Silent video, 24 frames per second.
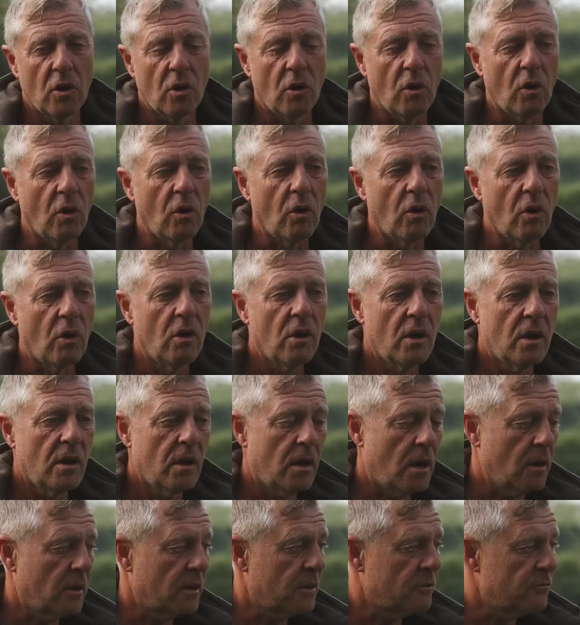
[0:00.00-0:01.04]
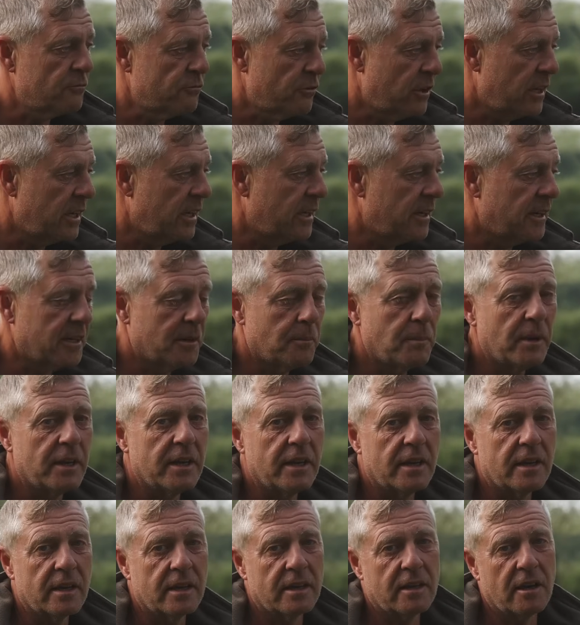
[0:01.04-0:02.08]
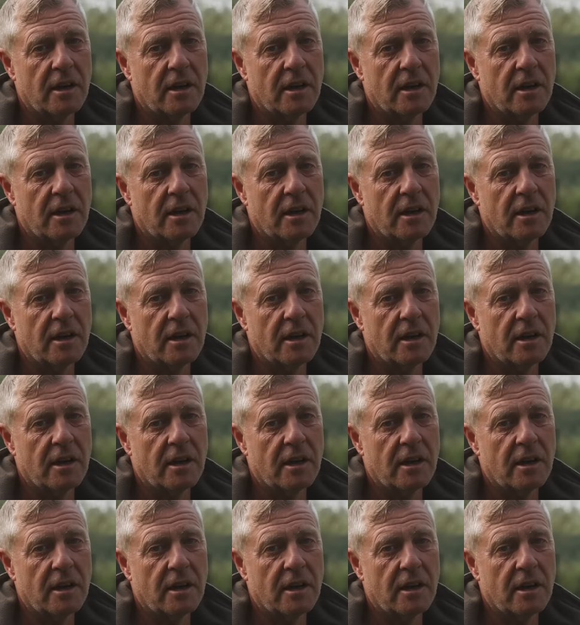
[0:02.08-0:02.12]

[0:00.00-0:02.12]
Or I'm going to reel in a minute,